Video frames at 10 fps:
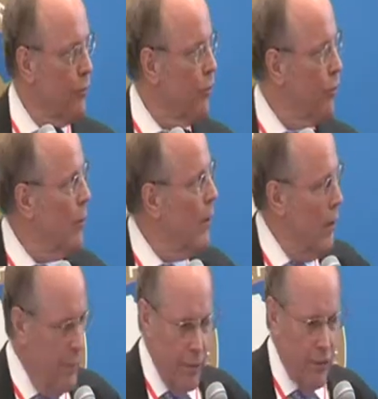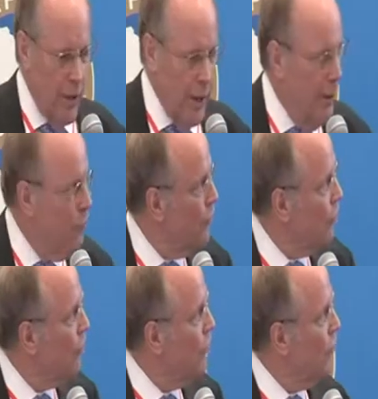So this slide here
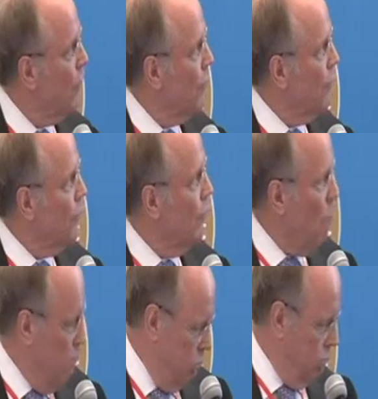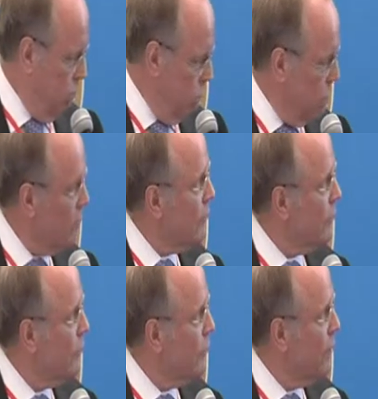just shows you,
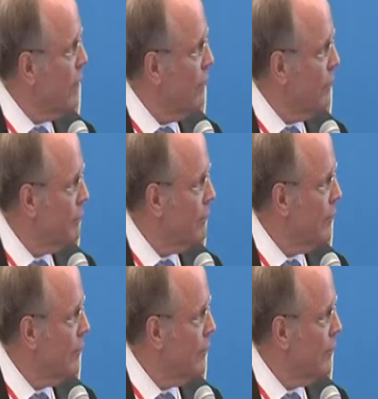it shows you that one.